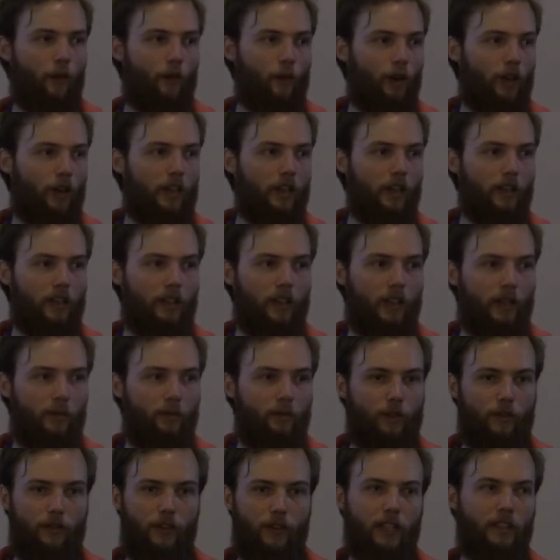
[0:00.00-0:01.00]
fork it,
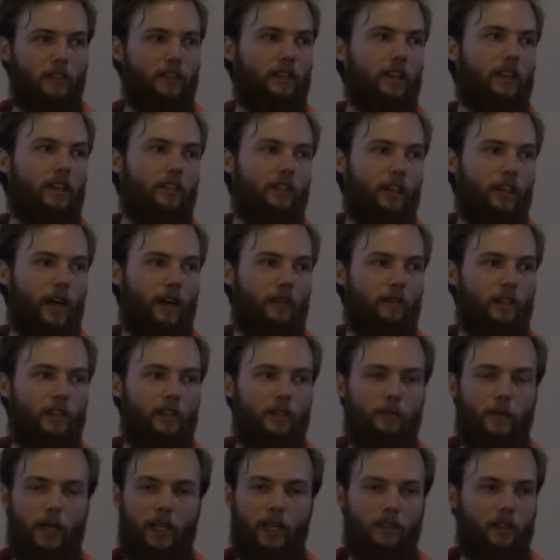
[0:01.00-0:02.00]
and provided that you have the
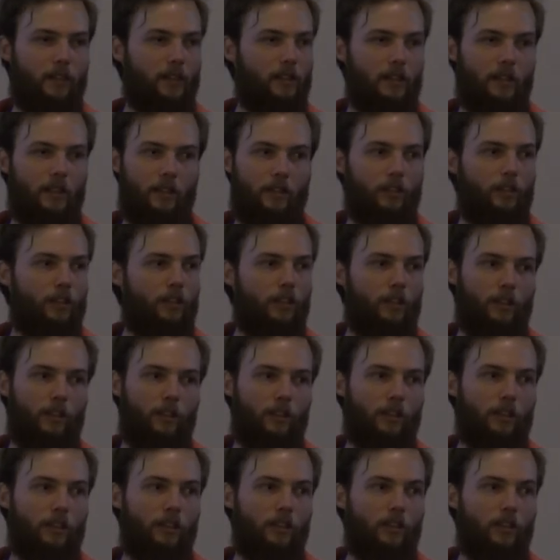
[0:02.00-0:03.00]
dependencies, you're,
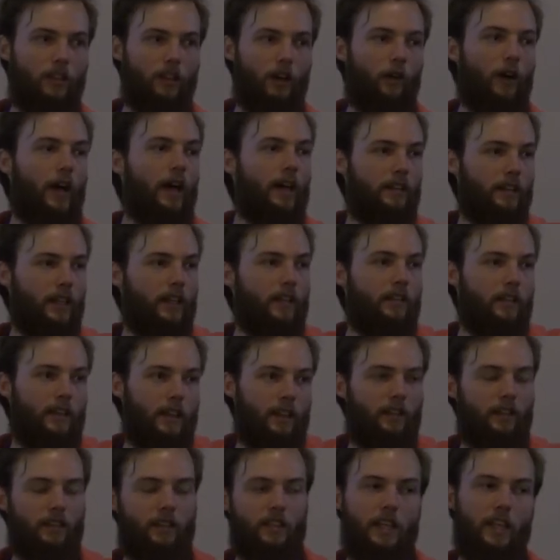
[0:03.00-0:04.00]
you're good to go, and that,
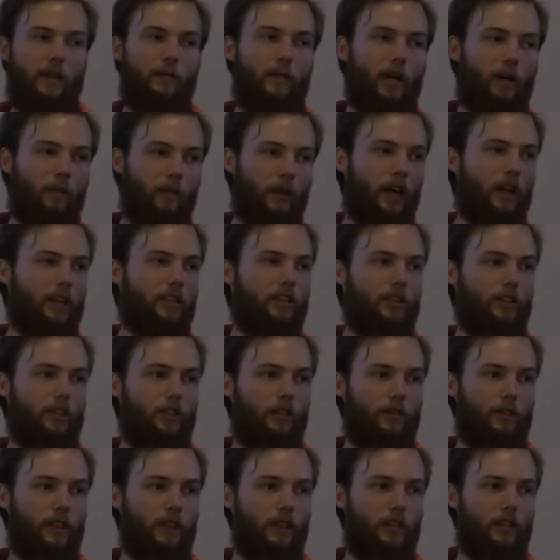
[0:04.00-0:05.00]
that the schema applies to
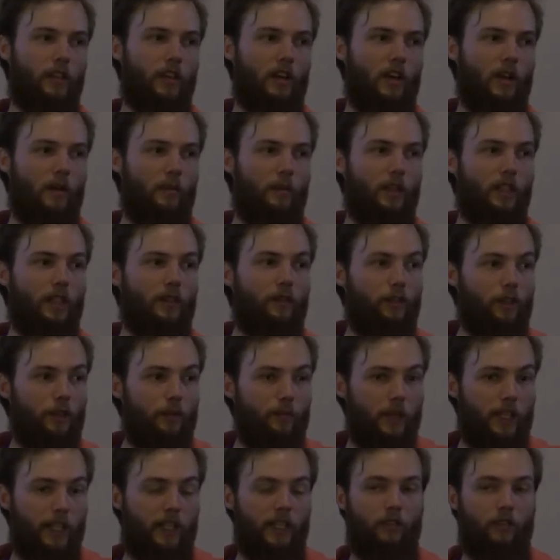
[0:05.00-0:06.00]
your field. But if you'd be